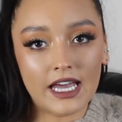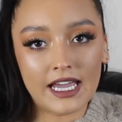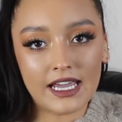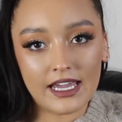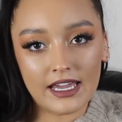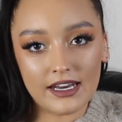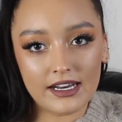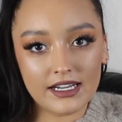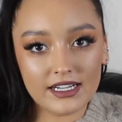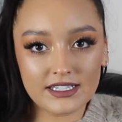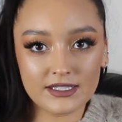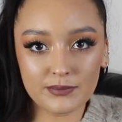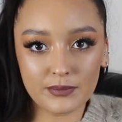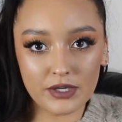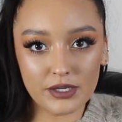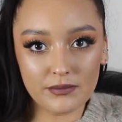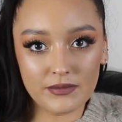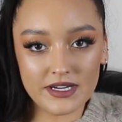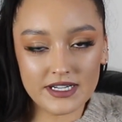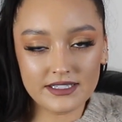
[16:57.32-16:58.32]
I can't
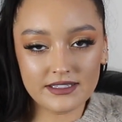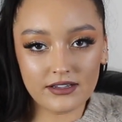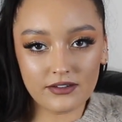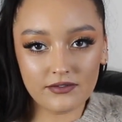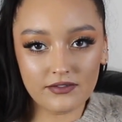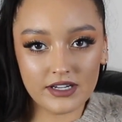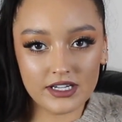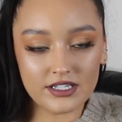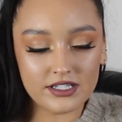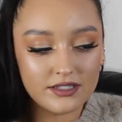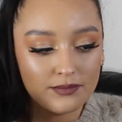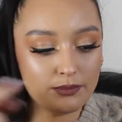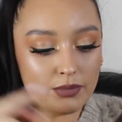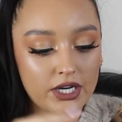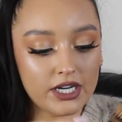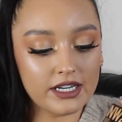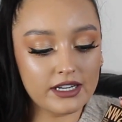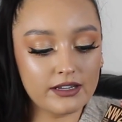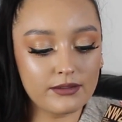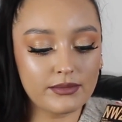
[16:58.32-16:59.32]
explain myself. I just
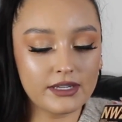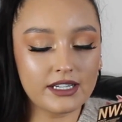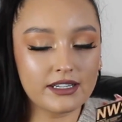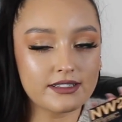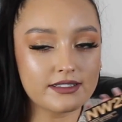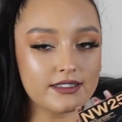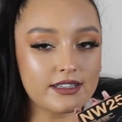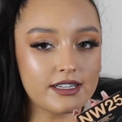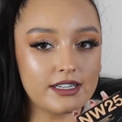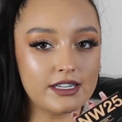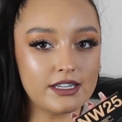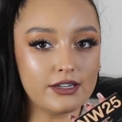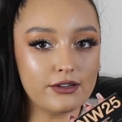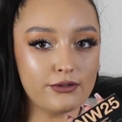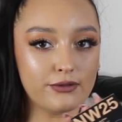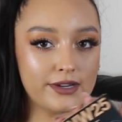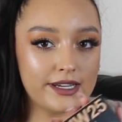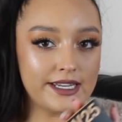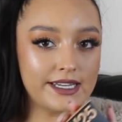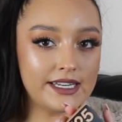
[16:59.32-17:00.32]
bought it because I
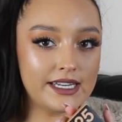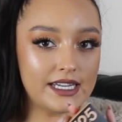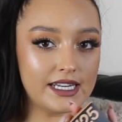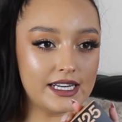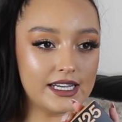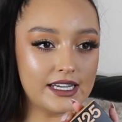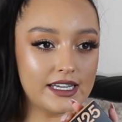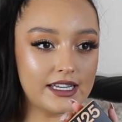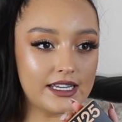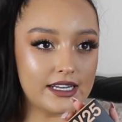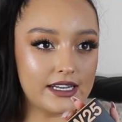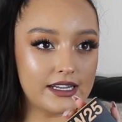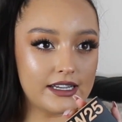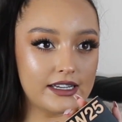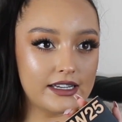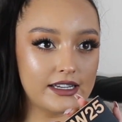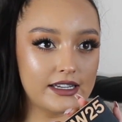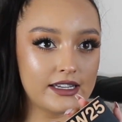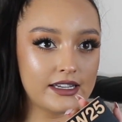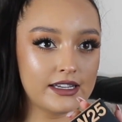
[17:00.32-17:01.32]
knew I need it in
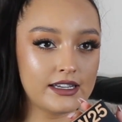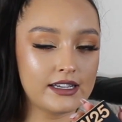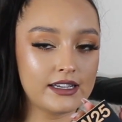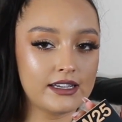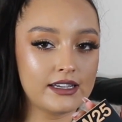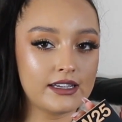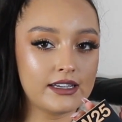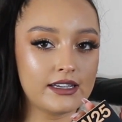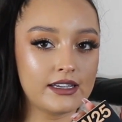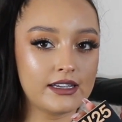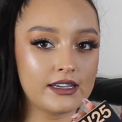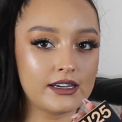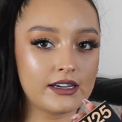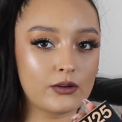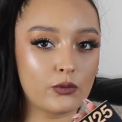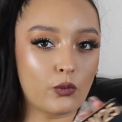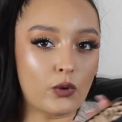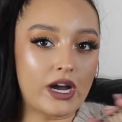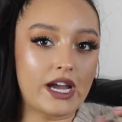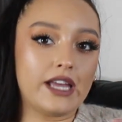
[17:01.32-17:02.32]
a
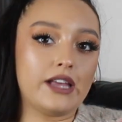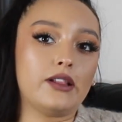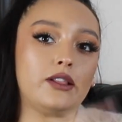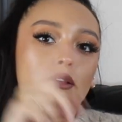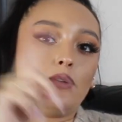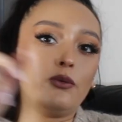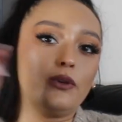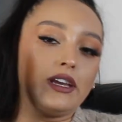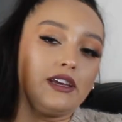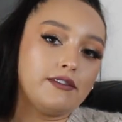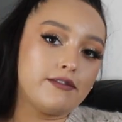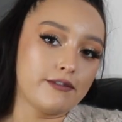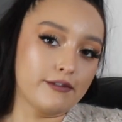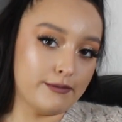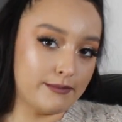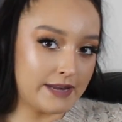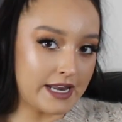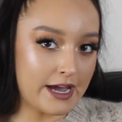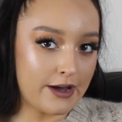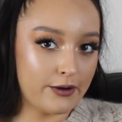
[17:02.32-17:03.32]
while away
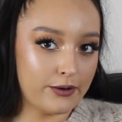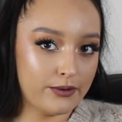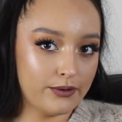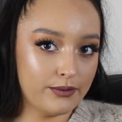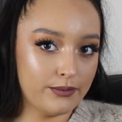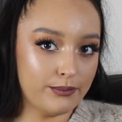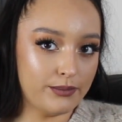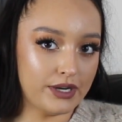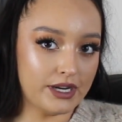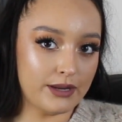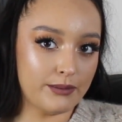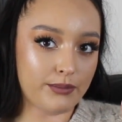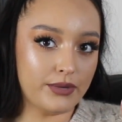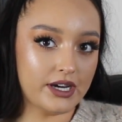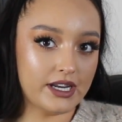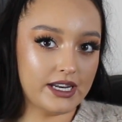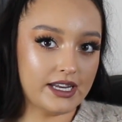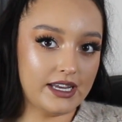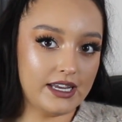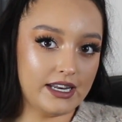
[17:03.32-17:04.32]
from now, but I
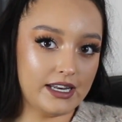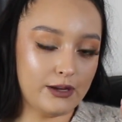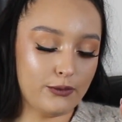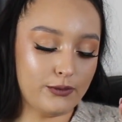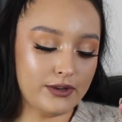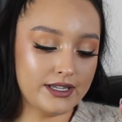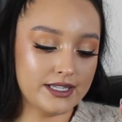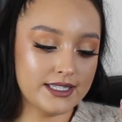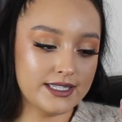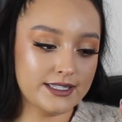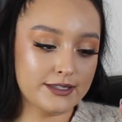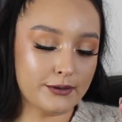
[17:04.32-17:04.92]
bought it anyways,